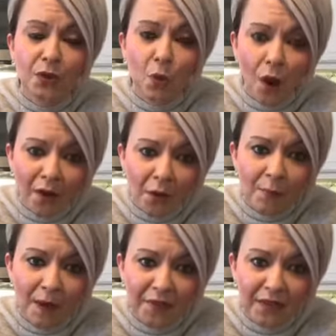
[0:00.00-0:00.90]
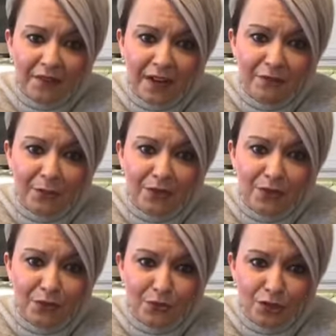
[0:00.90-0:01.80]
inquire about that 5-month
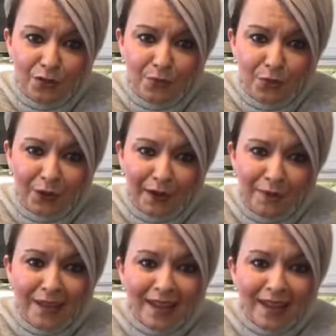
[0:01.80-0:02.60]
nutrition program